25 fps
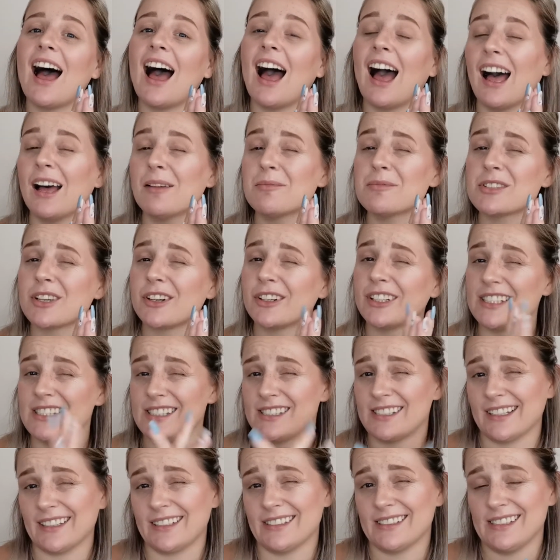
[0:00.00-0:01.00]
I'm sorry
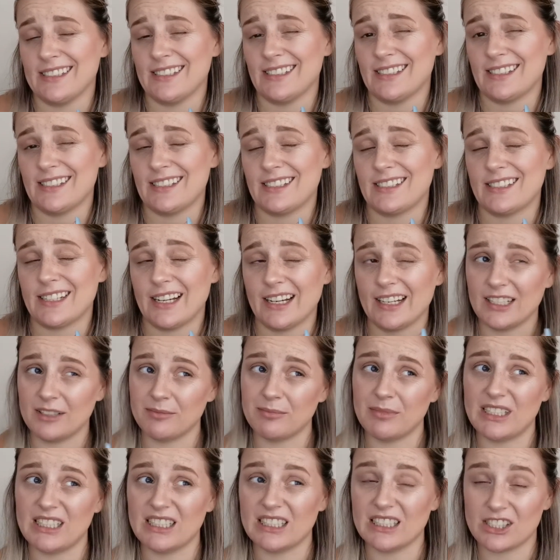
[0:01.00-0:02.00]
it's
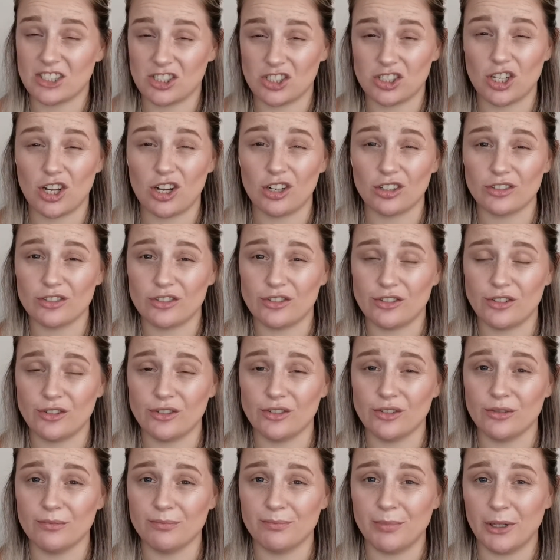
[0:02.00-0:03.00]
taken me this long
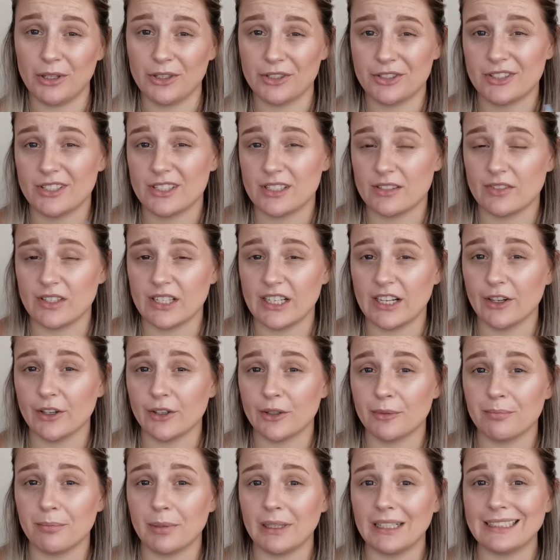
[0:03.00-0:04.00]
to post this
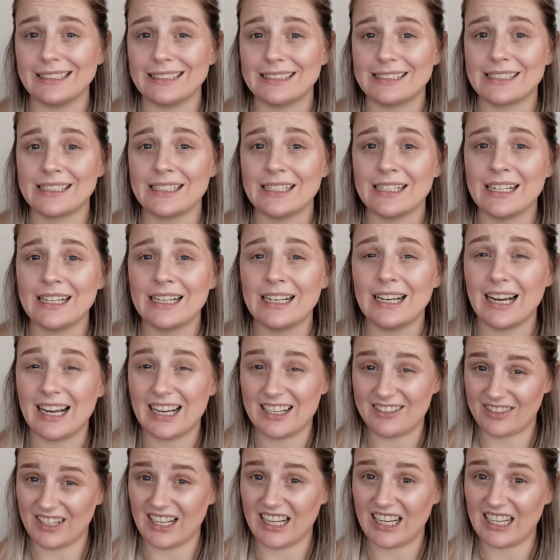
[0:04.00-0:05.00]
video, but
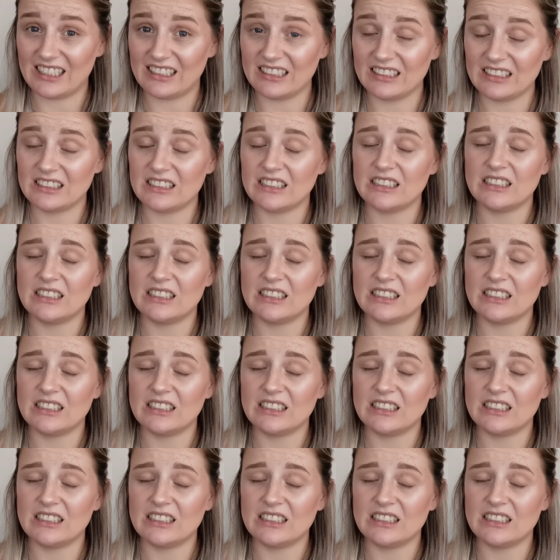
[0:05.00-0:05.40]
I've had